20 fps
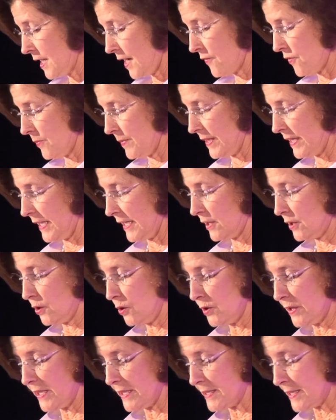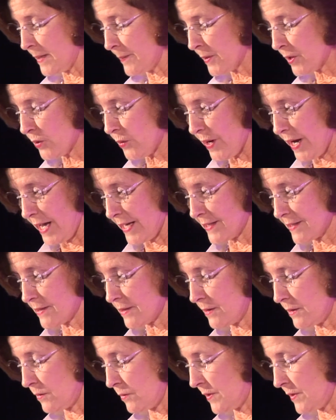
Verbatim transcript: government, including Democrats